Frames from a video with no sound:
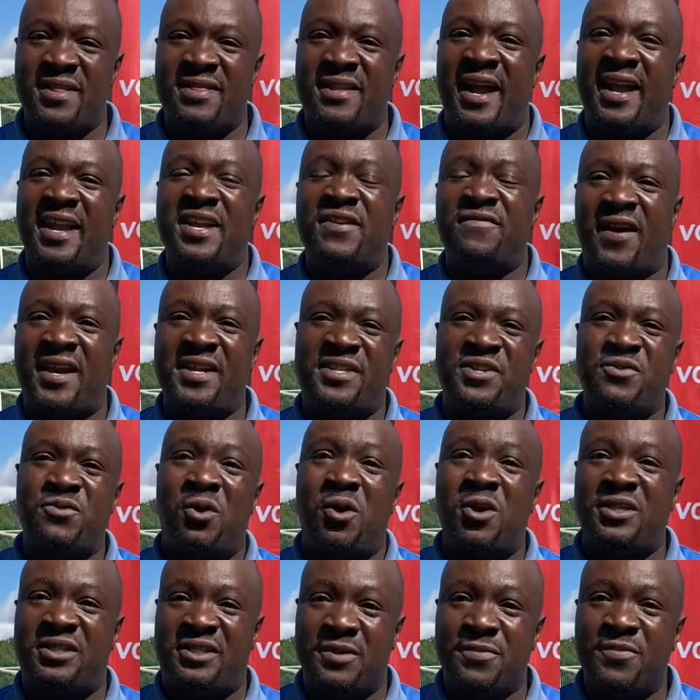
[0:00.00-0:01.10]
They're inviting
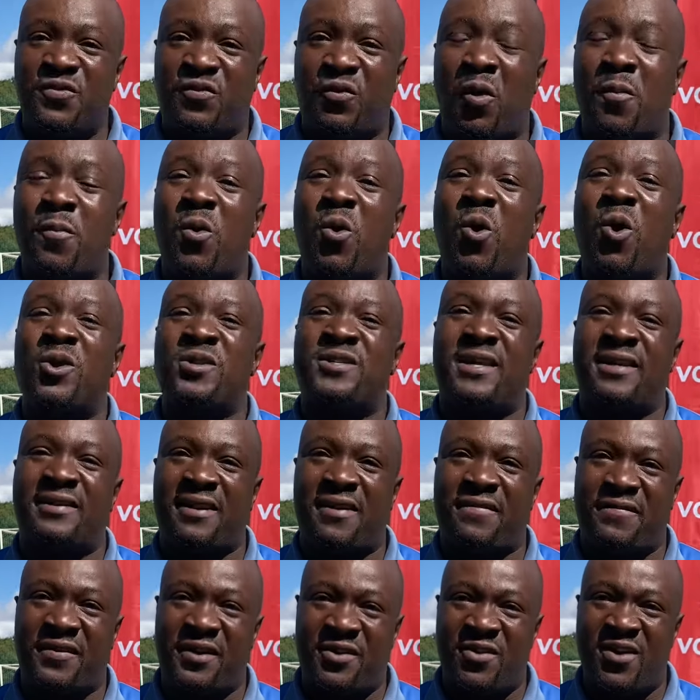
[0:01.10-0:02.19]
all teams from all South
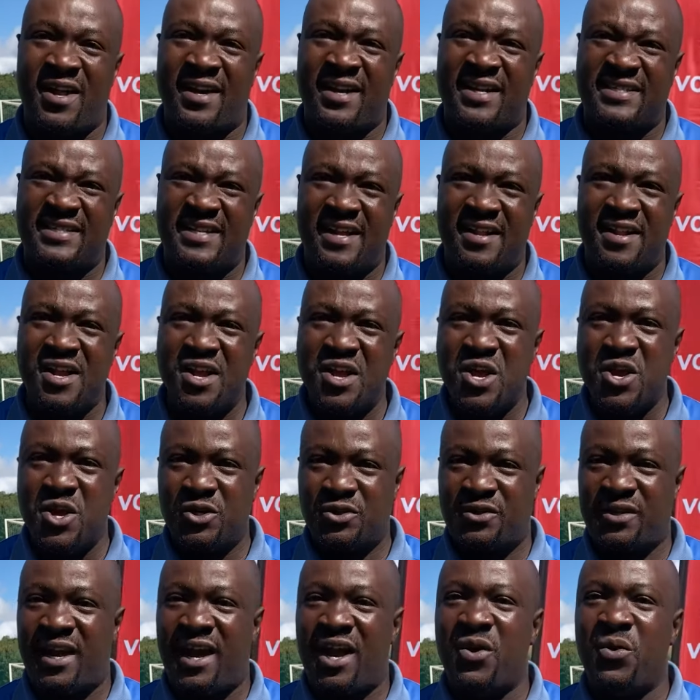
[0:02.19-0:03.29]
Africa. understand.
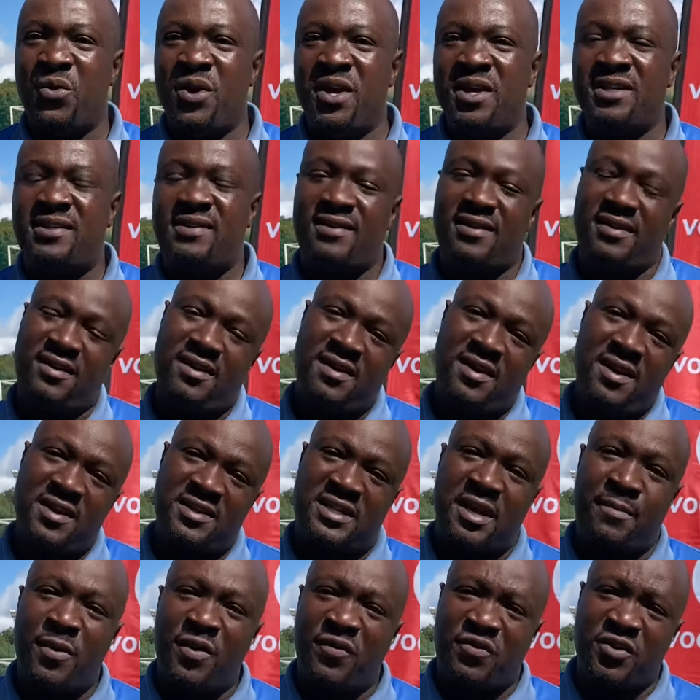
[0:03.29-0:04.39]
So I wish
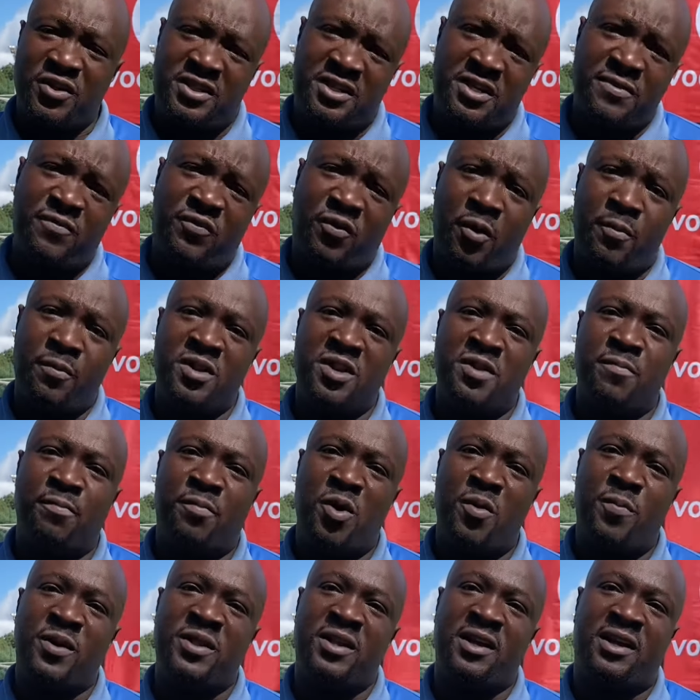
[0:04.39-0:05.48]
some of the team from
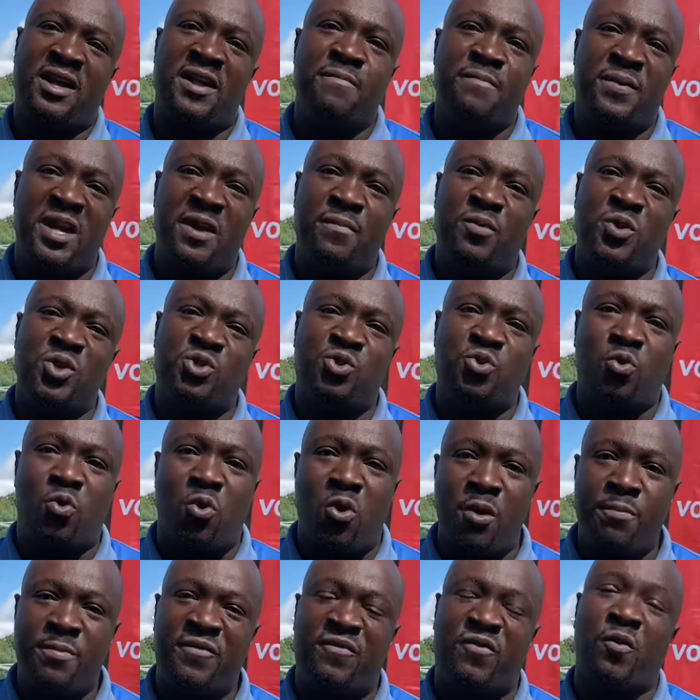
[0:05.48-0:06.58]
Limpopo, they can be able to
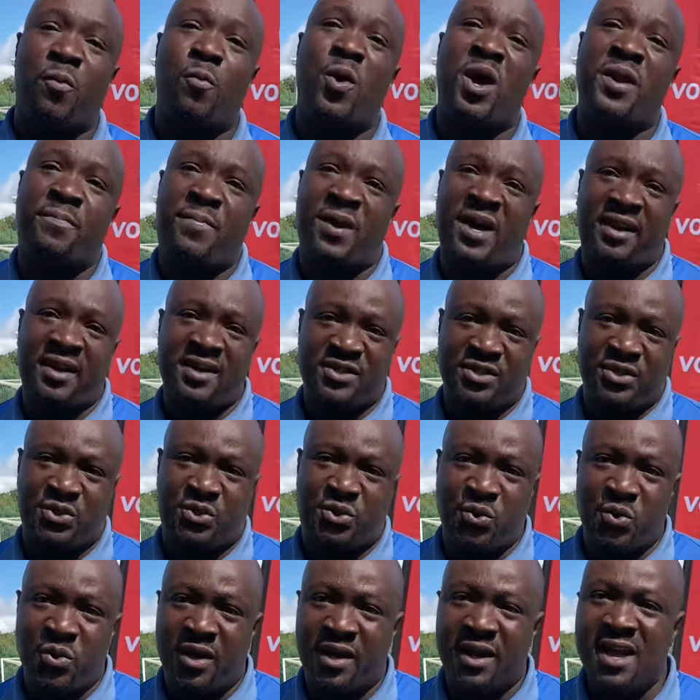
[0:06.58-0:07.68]
copy from what Pirates is
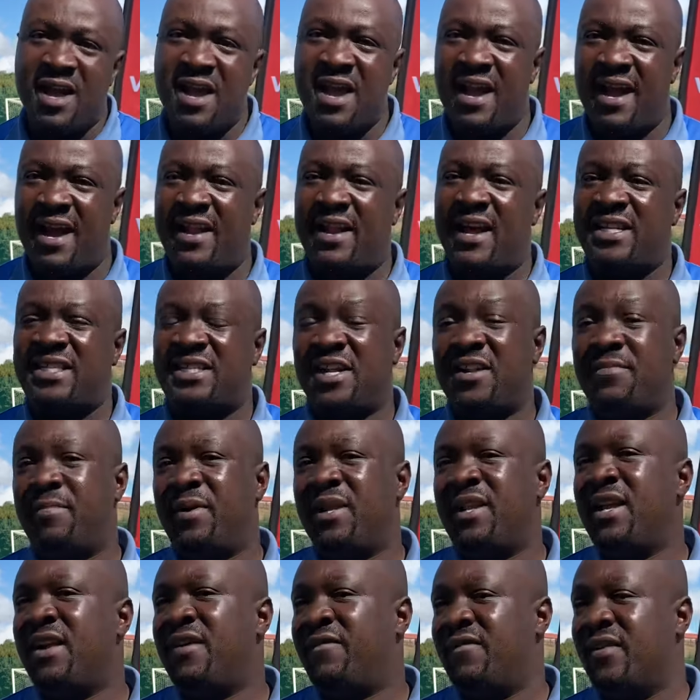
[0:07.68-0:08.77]
doing. And I still
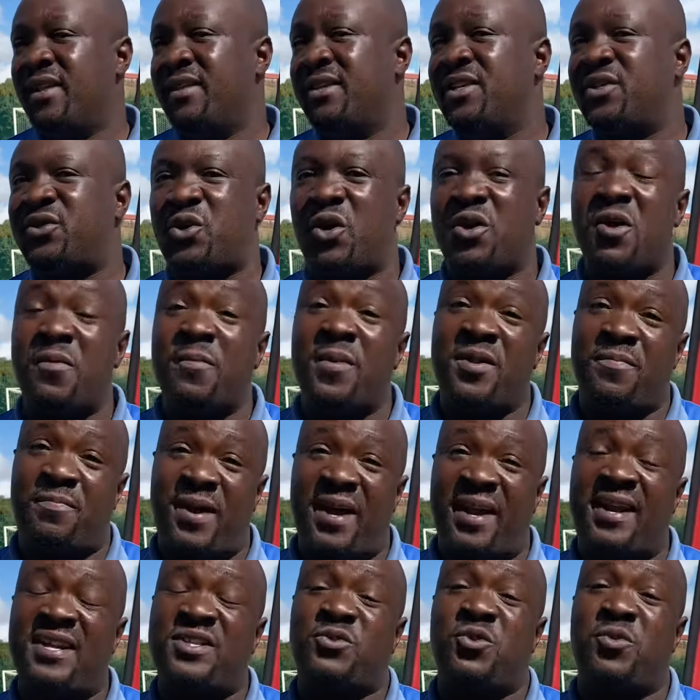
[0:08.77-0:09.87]
believe in this tournament,
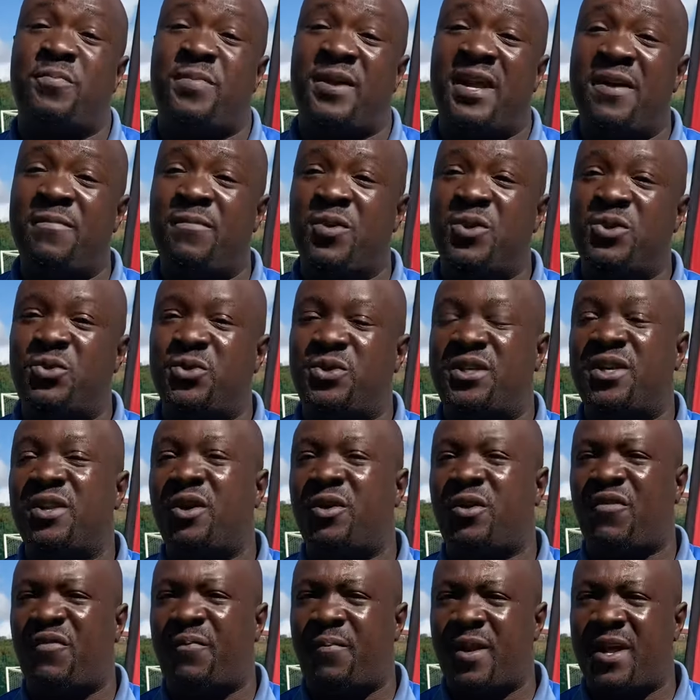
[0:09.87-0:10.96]
Pirates will be able to see a
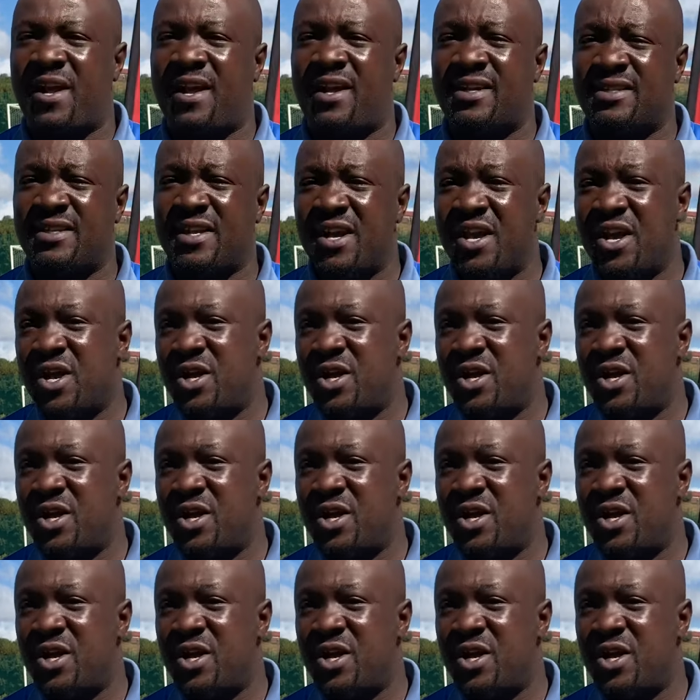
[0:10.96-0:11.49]
lot of players.